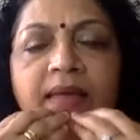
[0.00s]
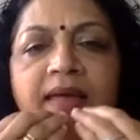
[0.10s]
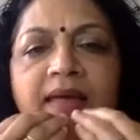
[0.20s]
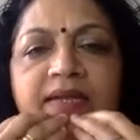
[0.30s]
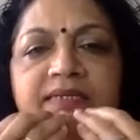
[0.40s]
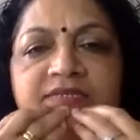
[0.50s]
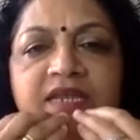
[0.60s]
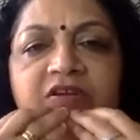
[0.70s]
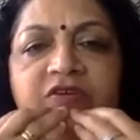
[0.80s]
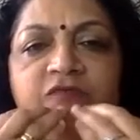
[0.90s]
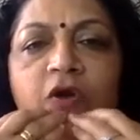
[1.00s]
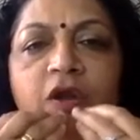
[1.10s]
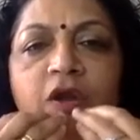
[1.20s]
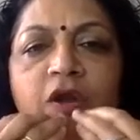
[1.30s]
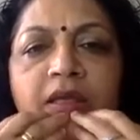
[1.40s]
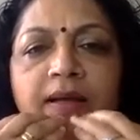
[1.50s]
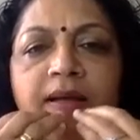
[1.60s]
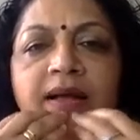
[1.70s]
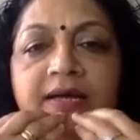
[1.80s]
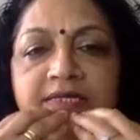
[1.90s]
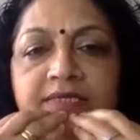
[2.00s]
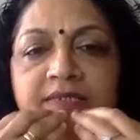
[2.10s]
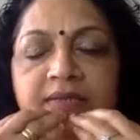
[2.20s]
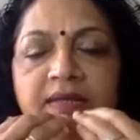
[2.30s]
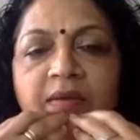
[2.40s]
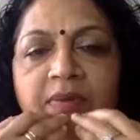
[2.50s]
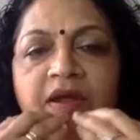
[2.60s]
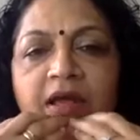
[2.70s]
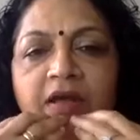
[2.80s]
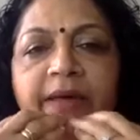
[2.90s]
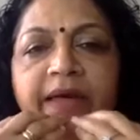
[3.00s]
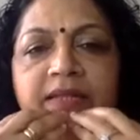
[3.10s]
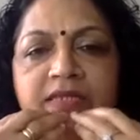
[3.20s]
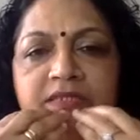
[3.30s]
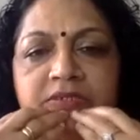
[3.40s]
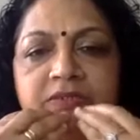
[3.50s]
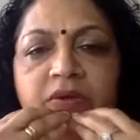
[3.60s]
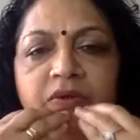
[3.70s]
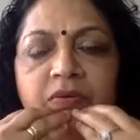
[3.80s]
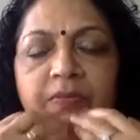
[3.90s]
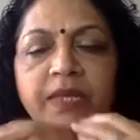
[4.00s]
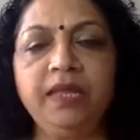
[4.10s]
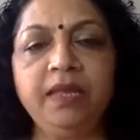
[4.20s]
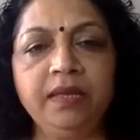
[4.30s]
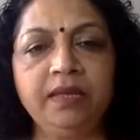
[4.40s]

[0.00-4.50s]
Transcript: And instead of warning us about how bad this is going to be,